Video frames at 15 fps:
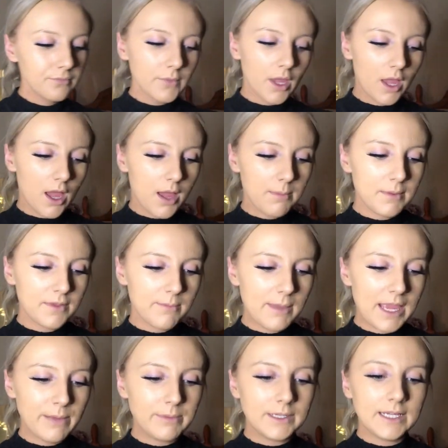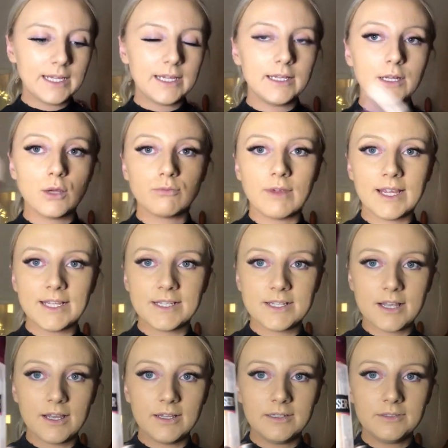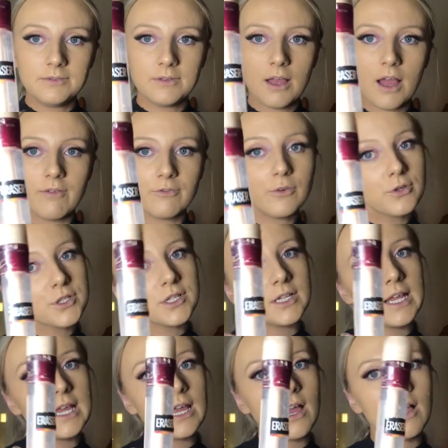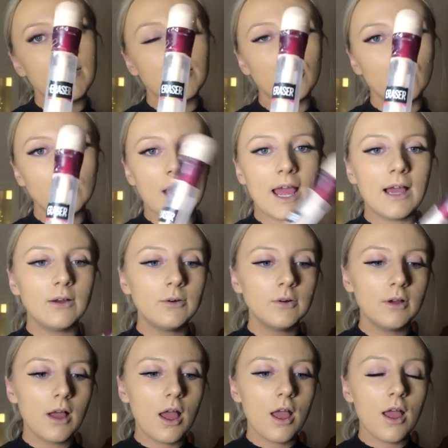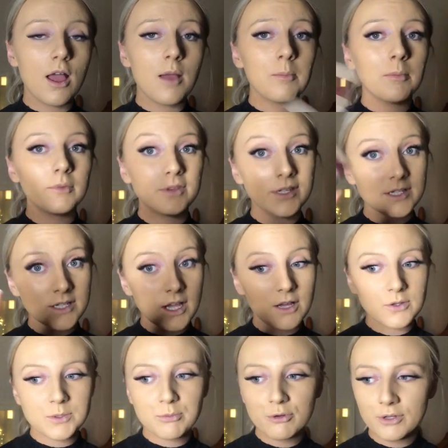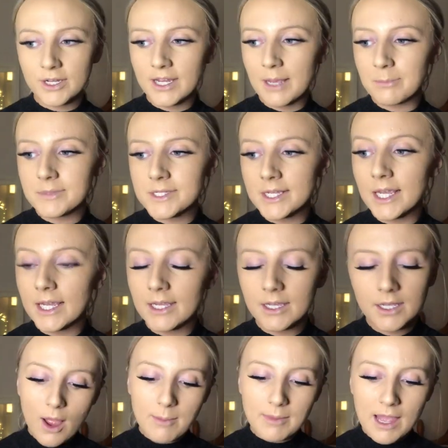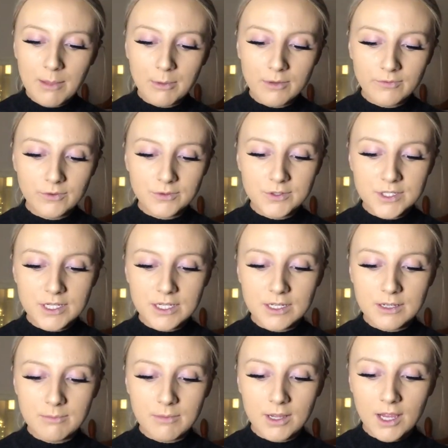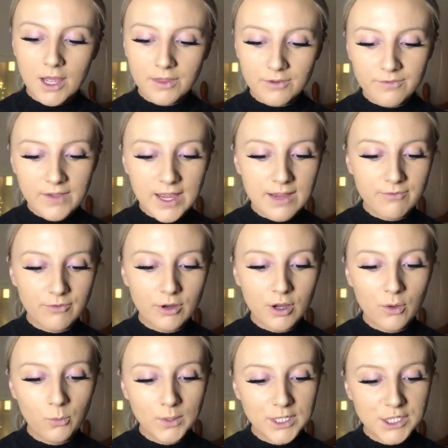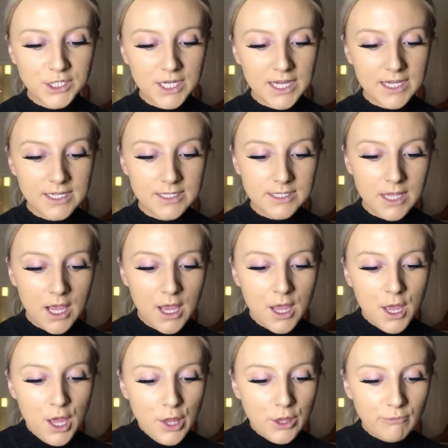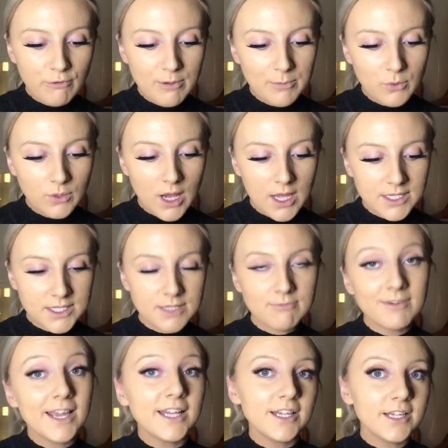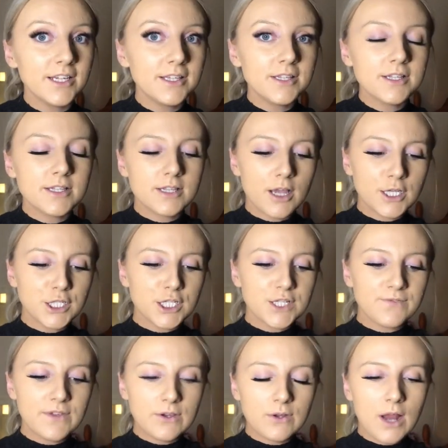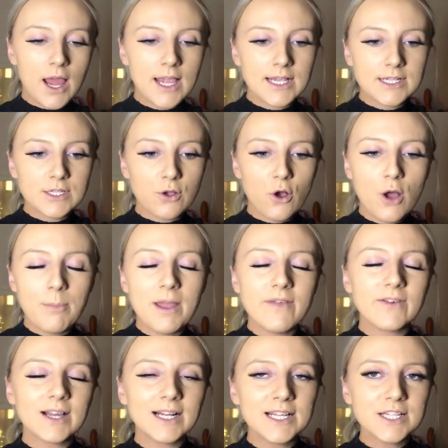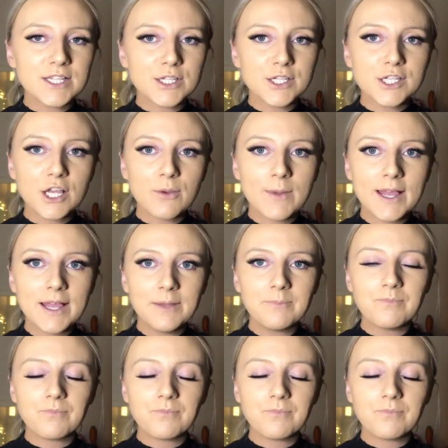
Maybelline eraser. Unfortunately, I'm all out. This girl's pretty empty. I'm now moving on to my other favourite, which is the Rimmel Lasting Radiance. I just feel like it's got a bit of a glisten to it,